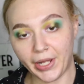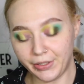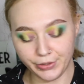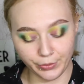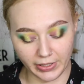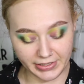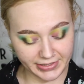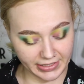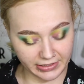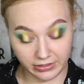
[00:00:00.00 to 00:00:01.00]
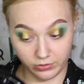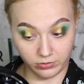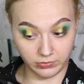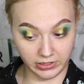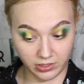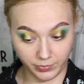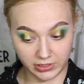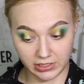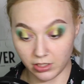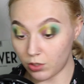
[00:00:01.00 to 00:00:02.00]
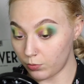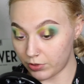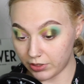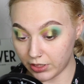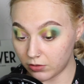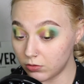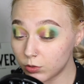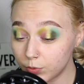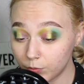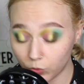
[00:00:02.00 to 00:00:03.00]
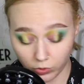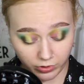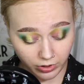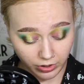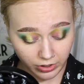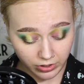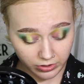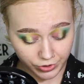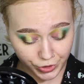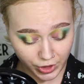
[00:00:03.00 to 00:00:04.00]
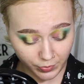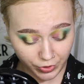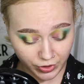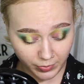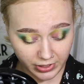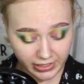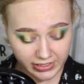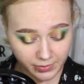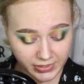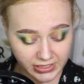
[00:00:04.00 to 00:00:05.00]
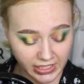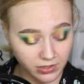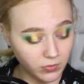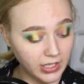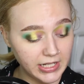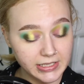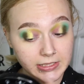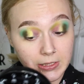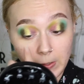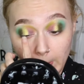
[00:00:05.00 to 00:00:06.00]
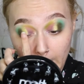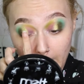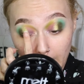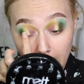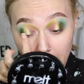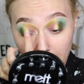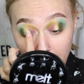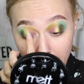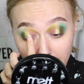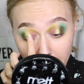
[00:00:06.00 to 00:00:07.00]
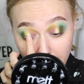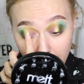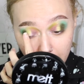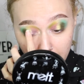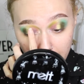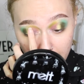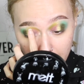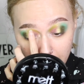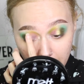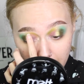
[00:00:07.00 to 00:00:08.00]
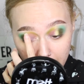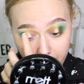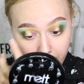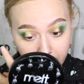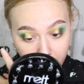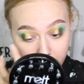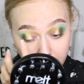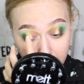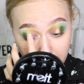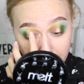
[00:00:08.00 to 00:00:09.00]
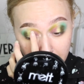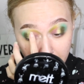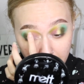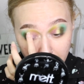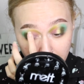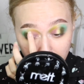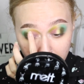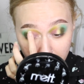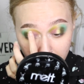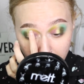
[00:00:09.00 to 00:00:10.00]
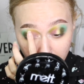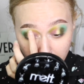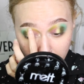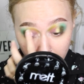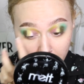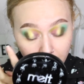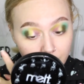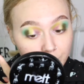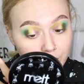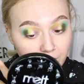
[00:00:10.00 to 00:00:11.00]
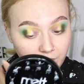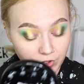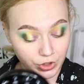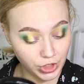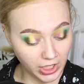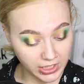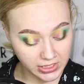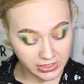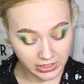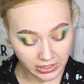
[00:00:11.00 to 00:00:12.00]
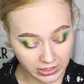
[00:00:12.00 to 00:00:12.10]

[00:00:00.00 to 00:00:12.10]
I don't know why I decided to do a cleanup, because I know I'm gonna take a little bit more shimmer. So I'm gonna take some of stained glass and just kind of like get it nice and kind of blended with that. Nice little shift in shades.